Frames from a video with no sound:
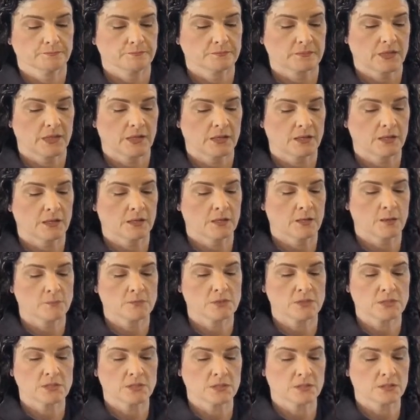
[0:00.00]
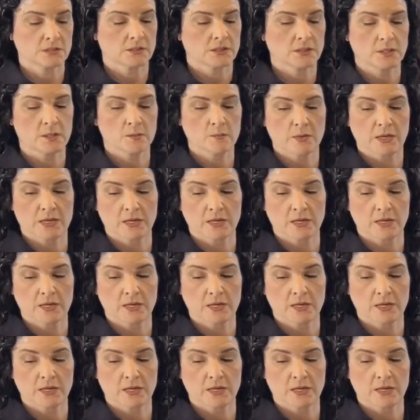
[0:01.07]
and I'm just gonna clean up my